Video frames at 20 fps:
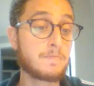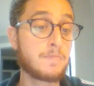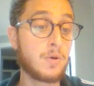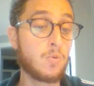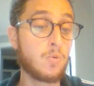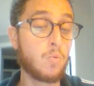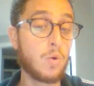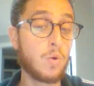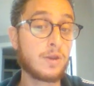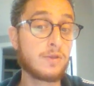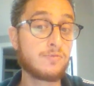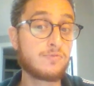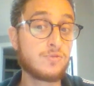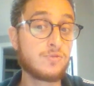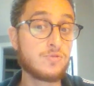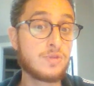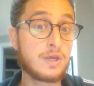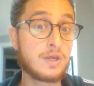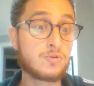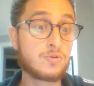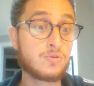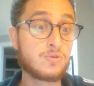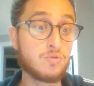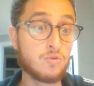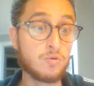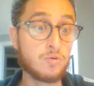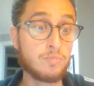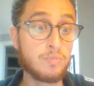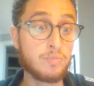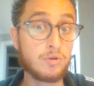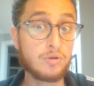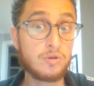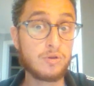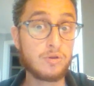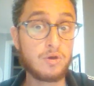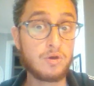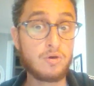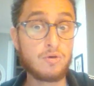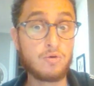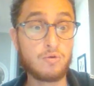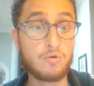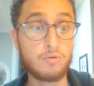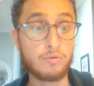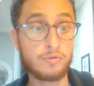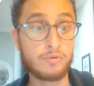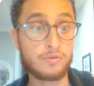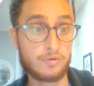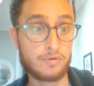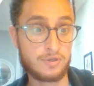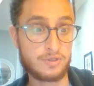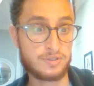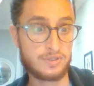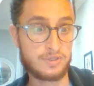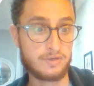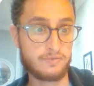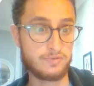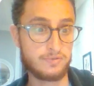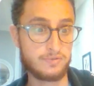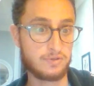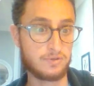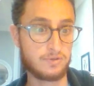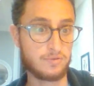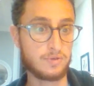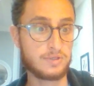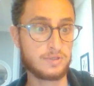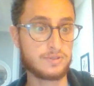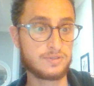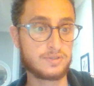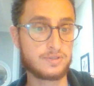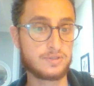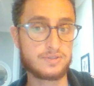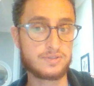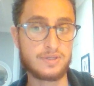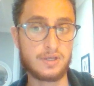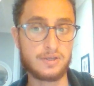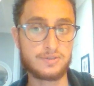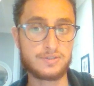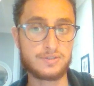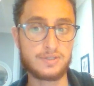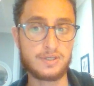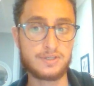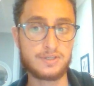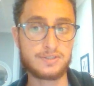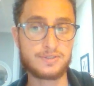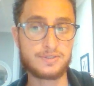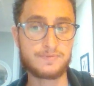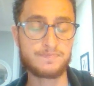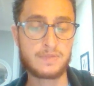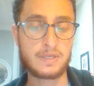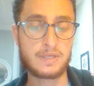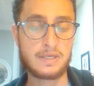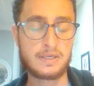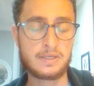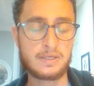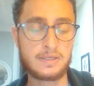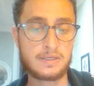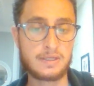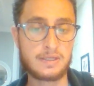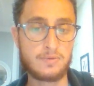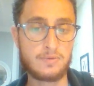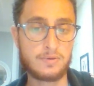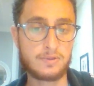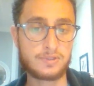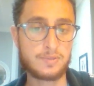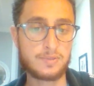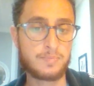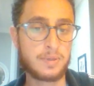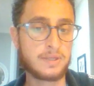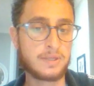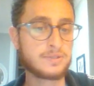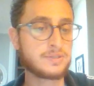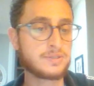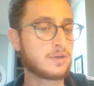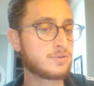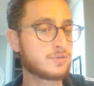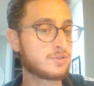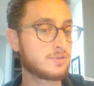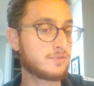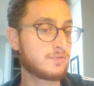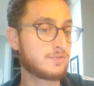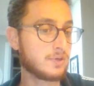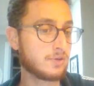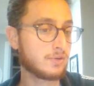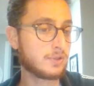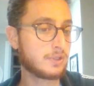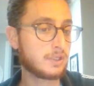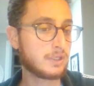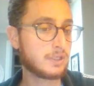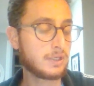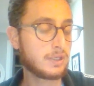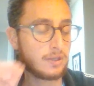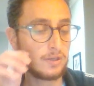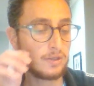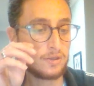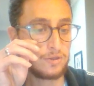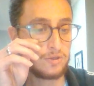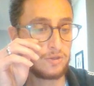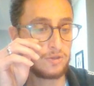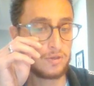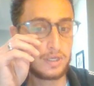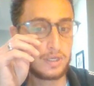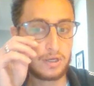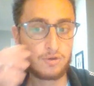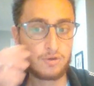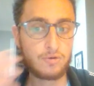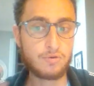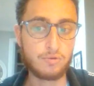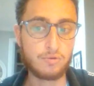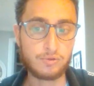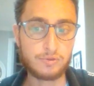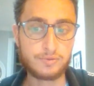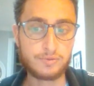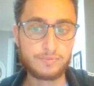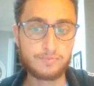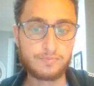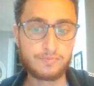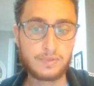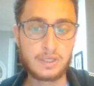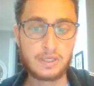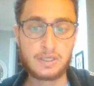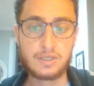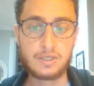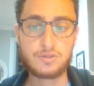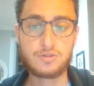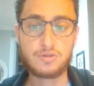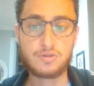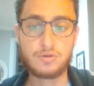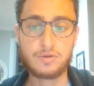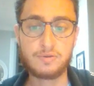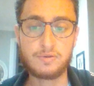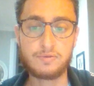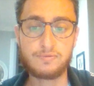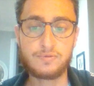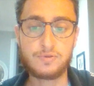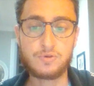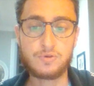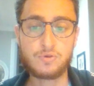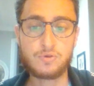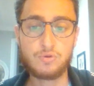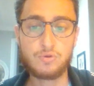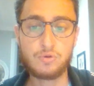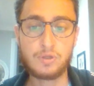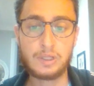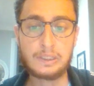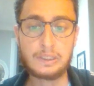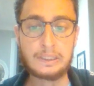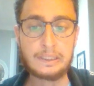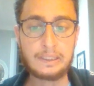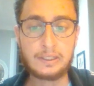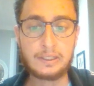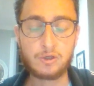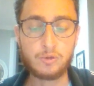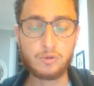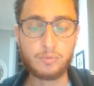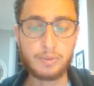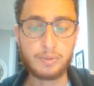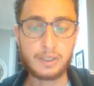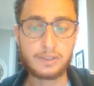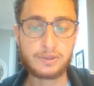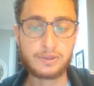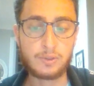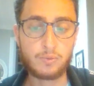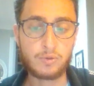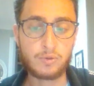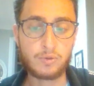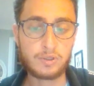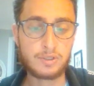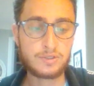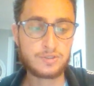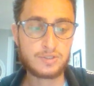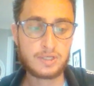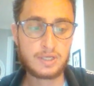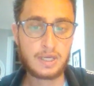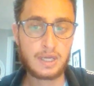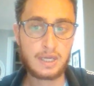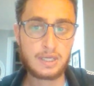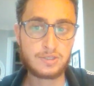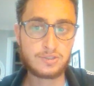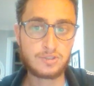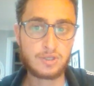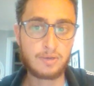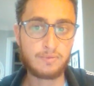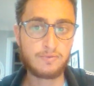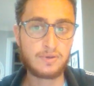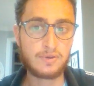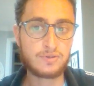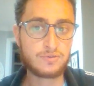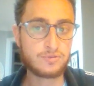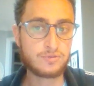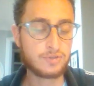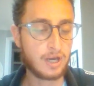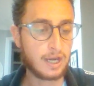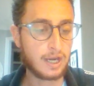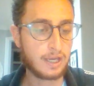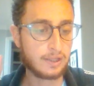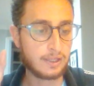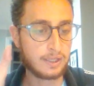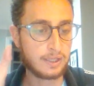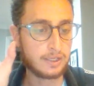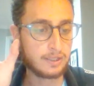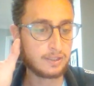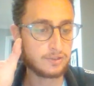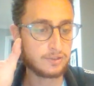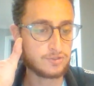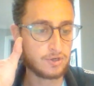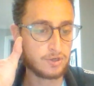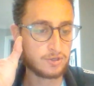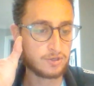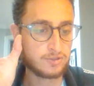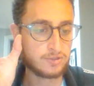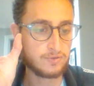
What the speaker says: But what if you then cool below 37 degrees Celsius? Well, it depends how severely you get cooled. So if you cool a little bit, then we're going to say, hey, stop vasodilating. Let's start